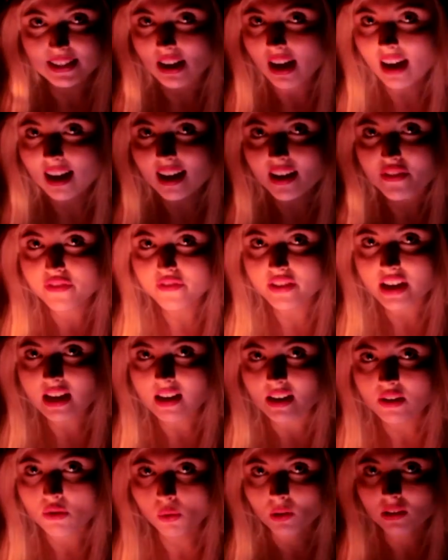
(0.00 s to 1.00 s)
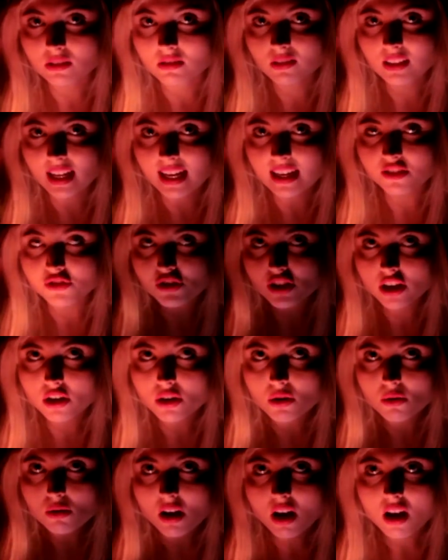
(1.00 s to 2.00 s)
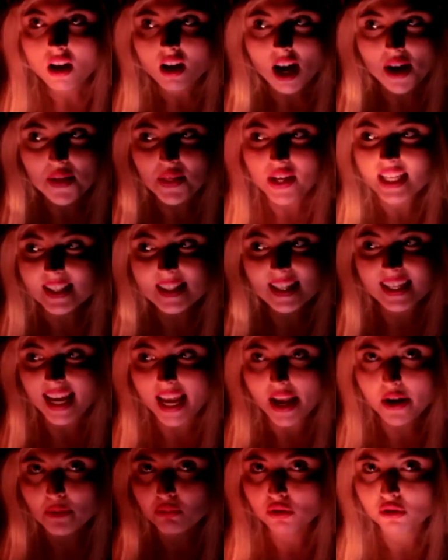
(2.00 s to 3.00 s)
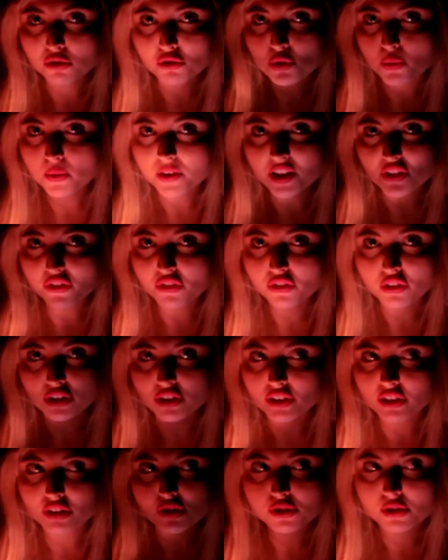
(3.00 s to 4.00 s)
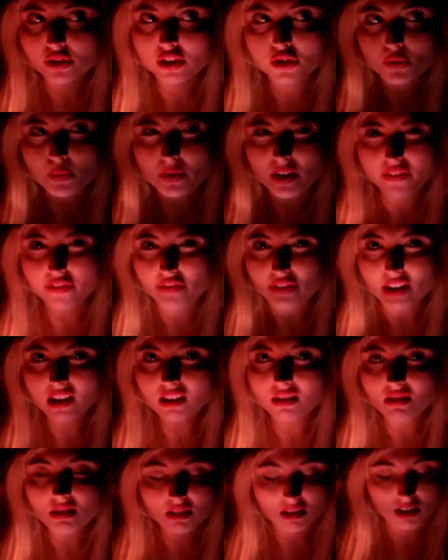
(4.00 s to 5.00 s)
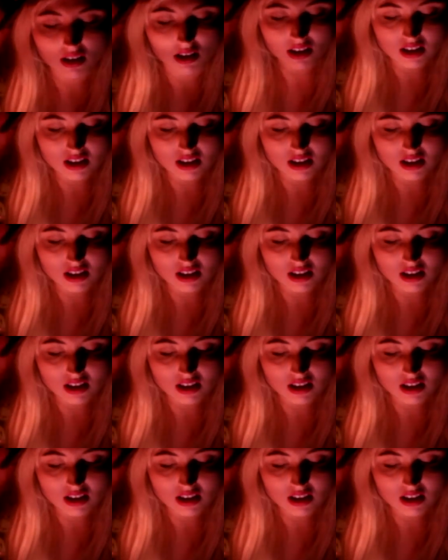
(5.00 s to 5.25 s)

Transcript: Live in Orlando. I think it's like April 23rd to the 25th.